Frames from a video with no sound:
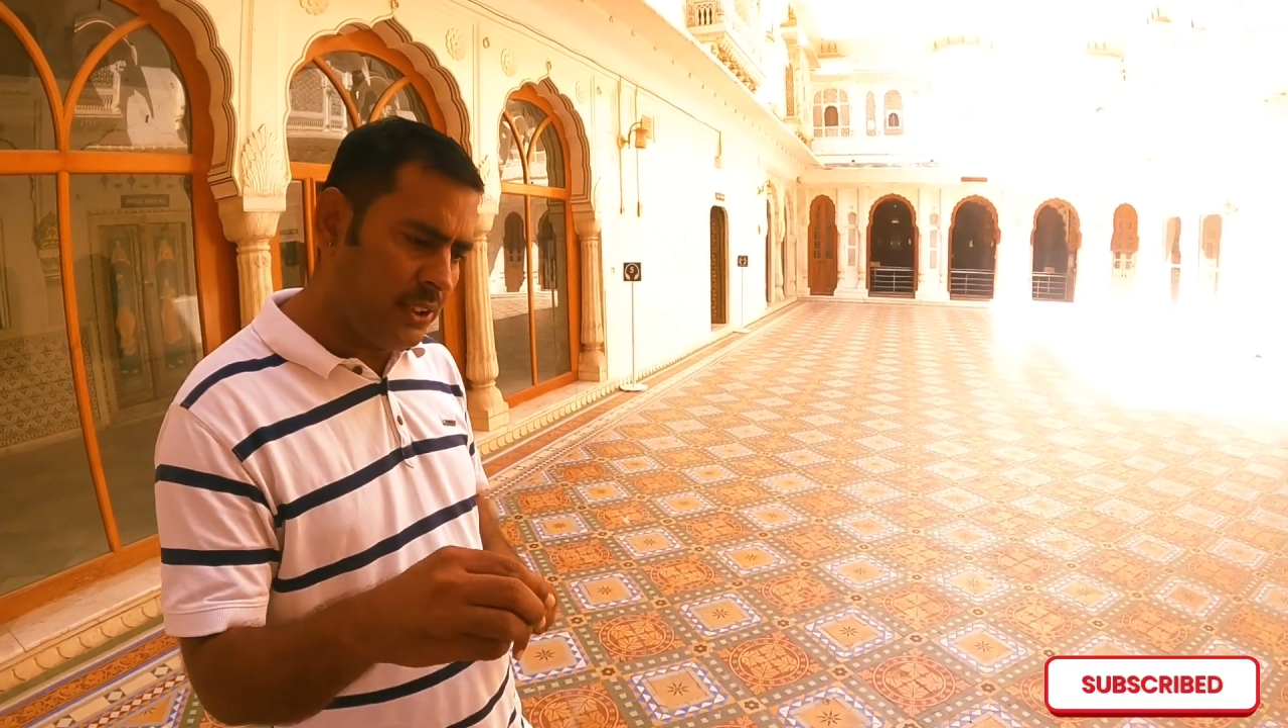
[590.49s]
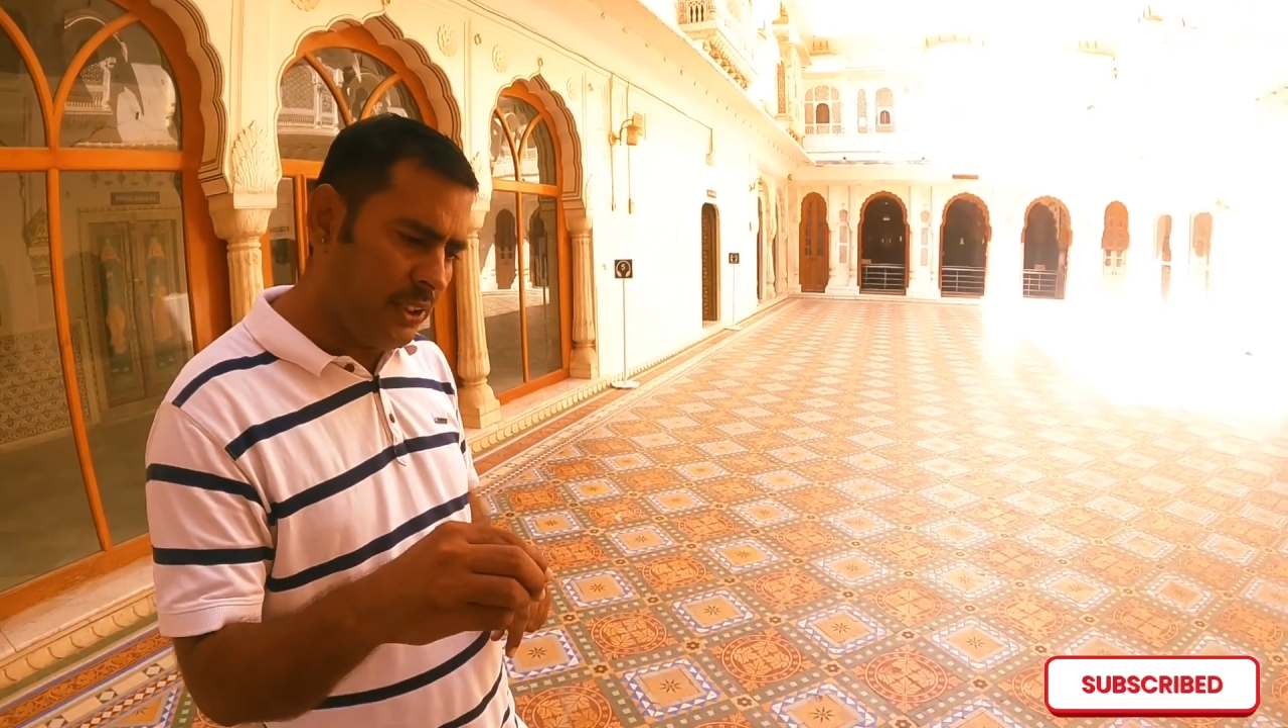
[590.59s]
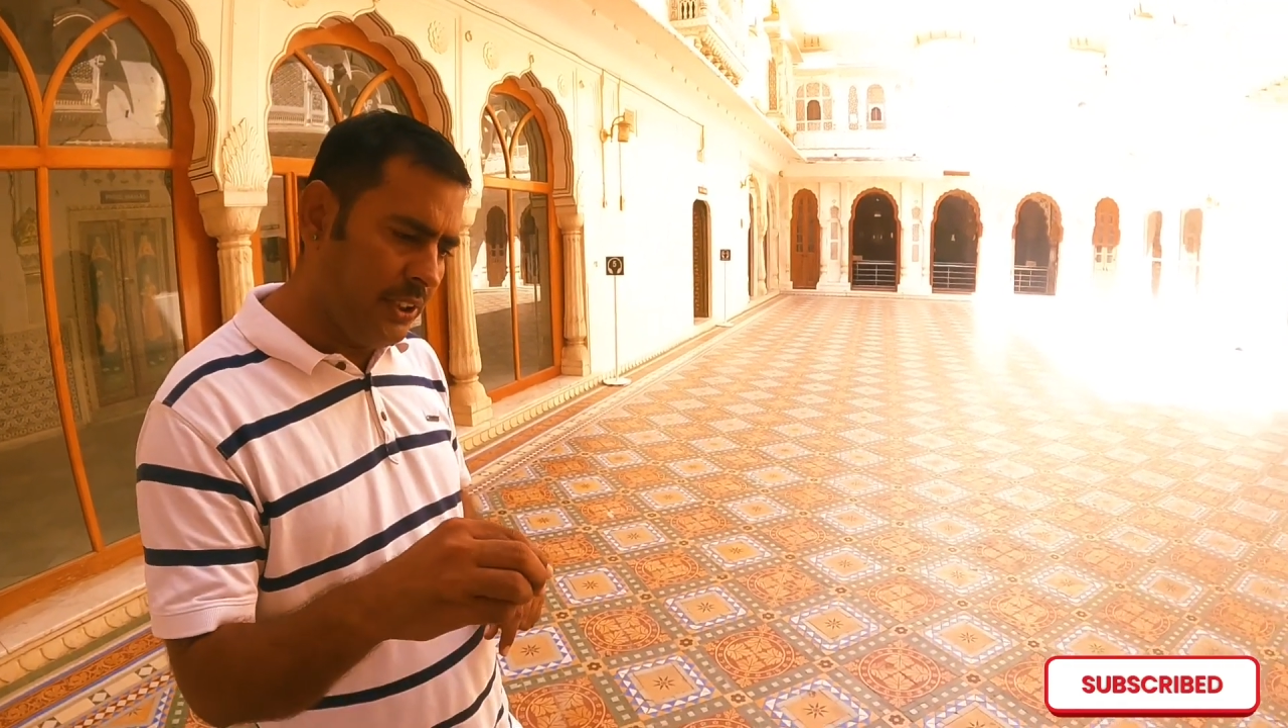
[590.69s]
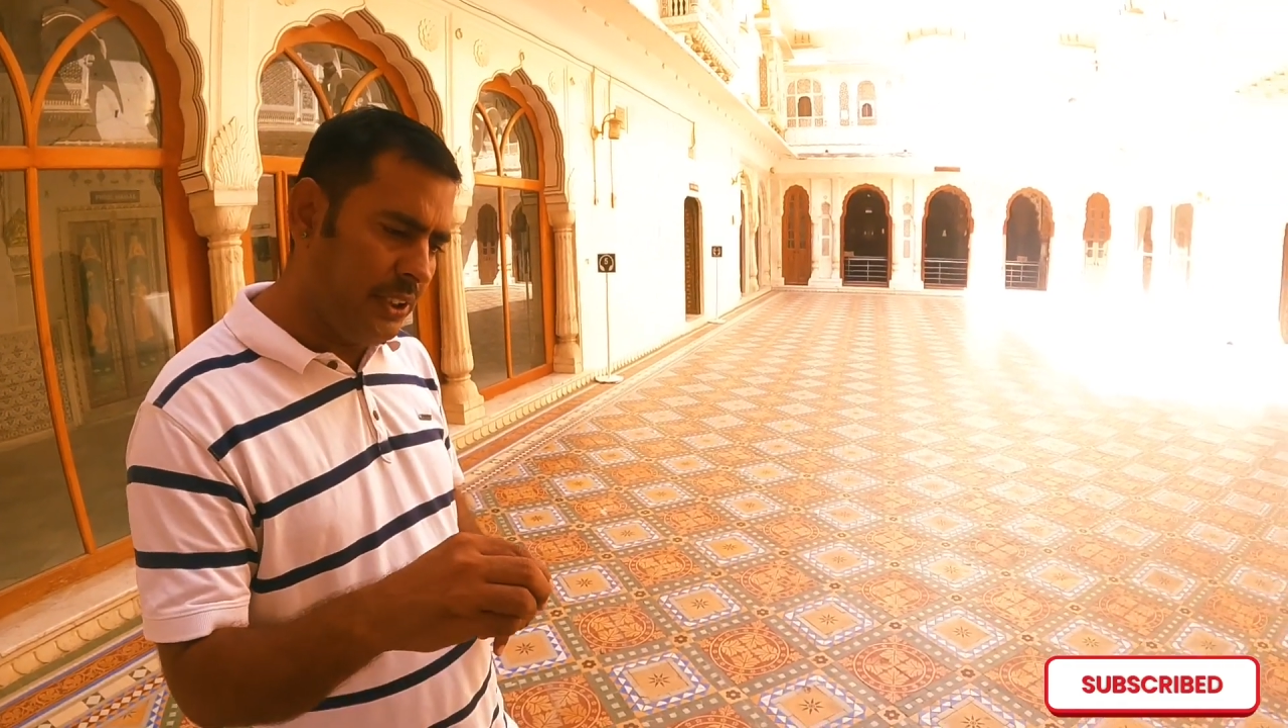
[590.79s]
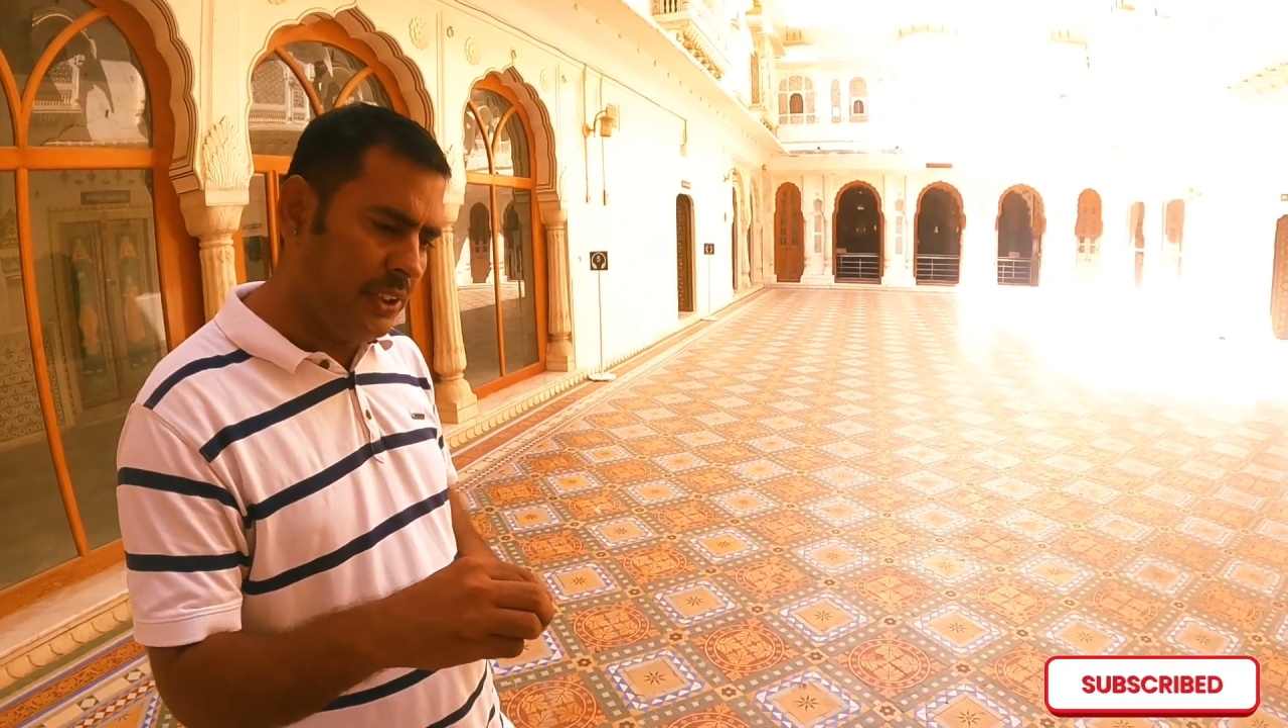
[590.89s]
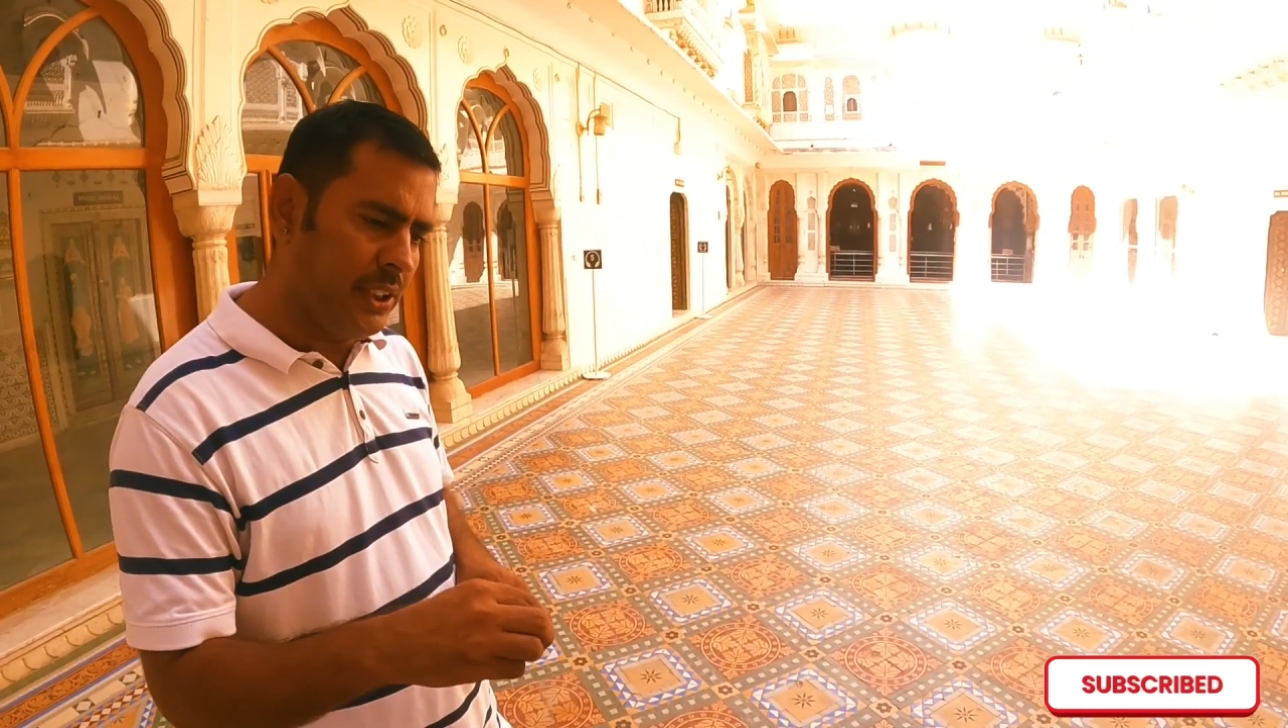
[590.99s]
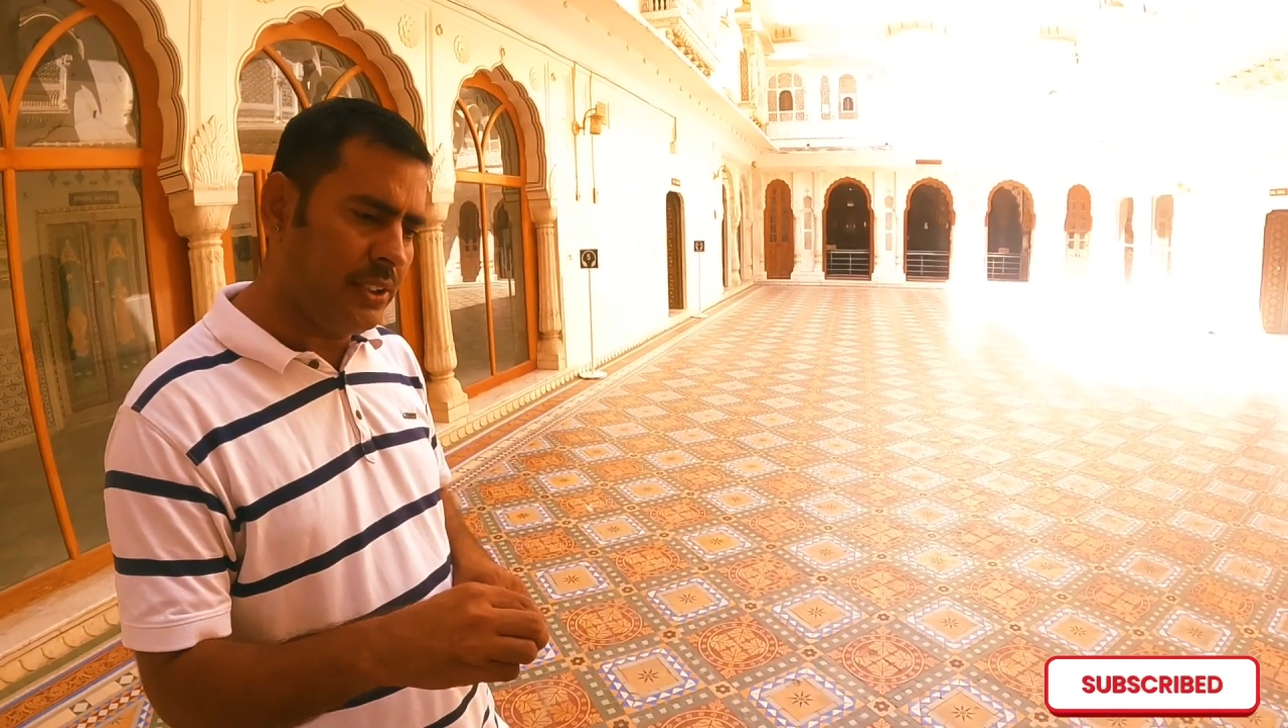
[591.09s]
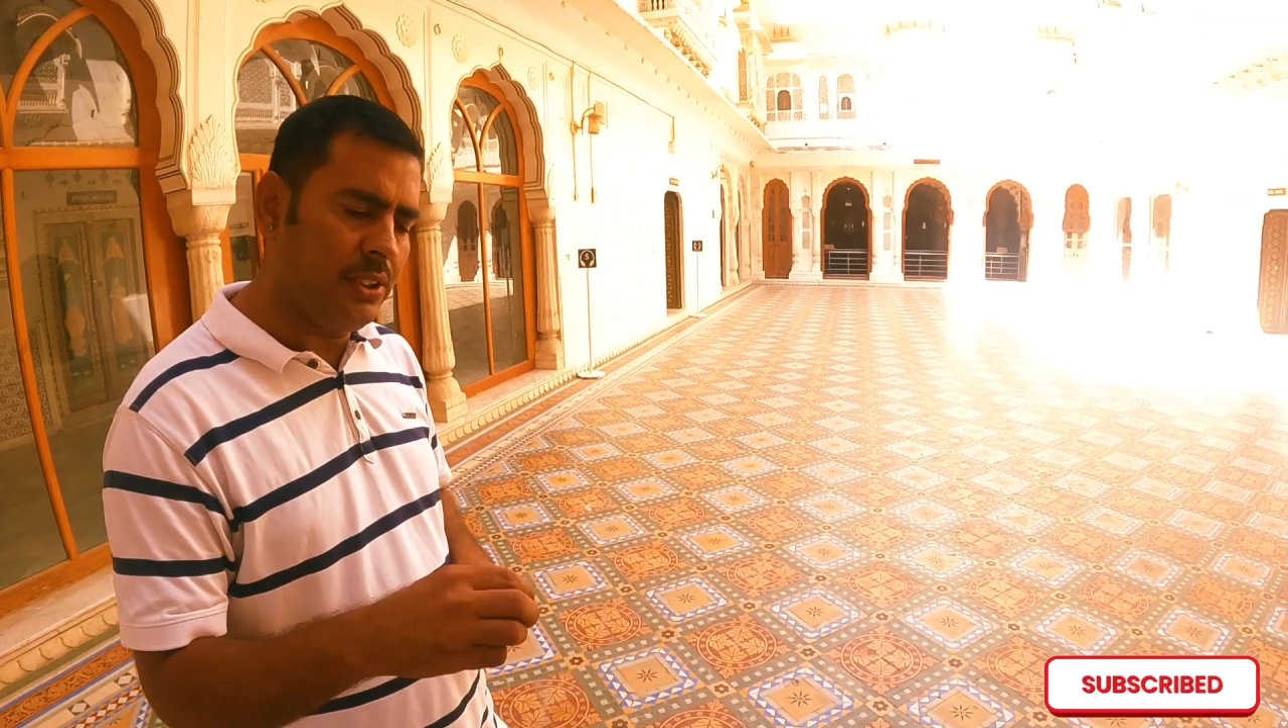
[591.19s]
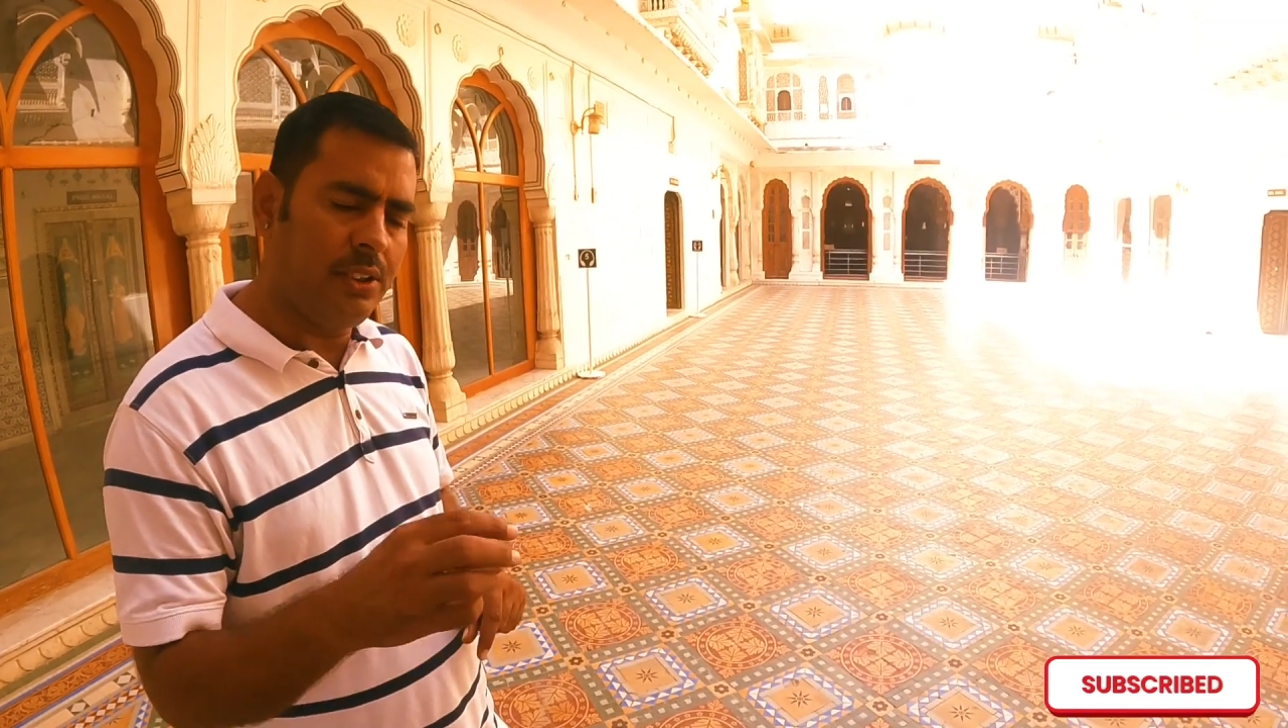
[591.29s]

standing in the